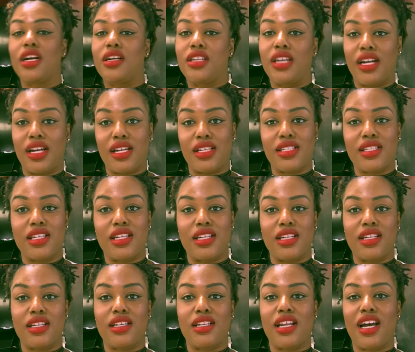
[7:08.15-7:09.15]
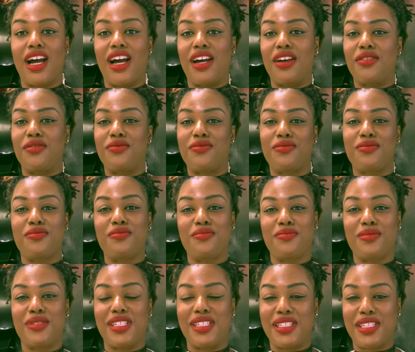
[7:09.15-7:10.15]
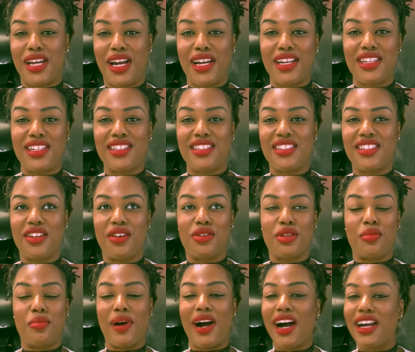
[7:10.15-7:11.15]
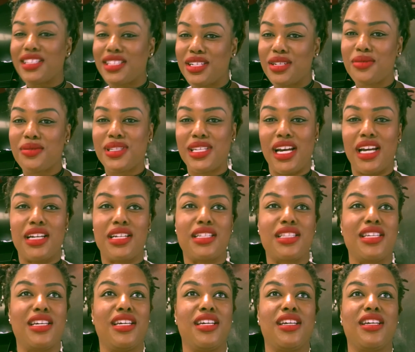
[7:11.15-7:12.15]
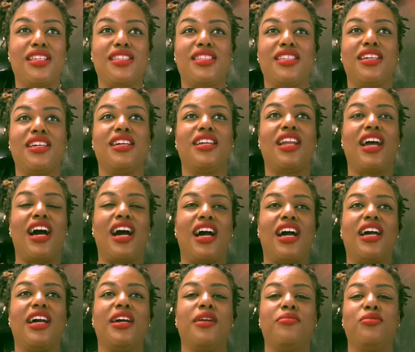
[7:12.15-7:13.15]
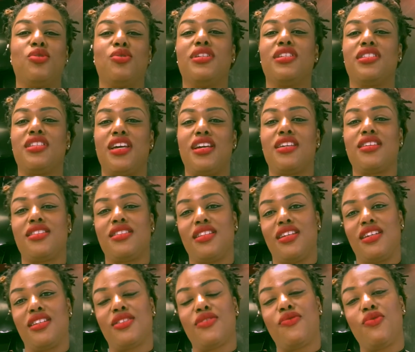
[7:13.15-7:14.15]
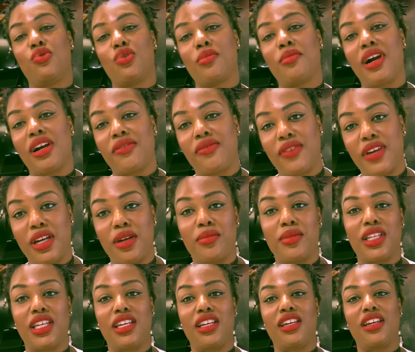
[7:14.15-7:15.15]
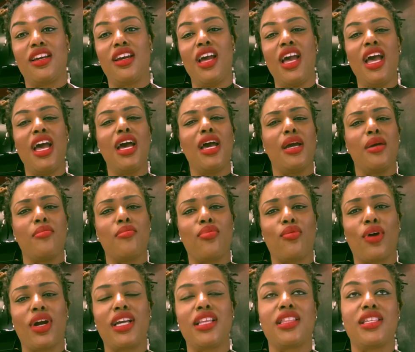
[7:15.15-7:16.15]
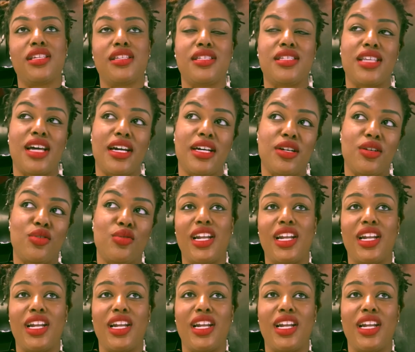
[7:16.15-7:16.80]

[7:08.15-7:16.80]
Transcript: Like I said, I've decided on the positive side of things that I am going to take a stance for my family and break this cycle.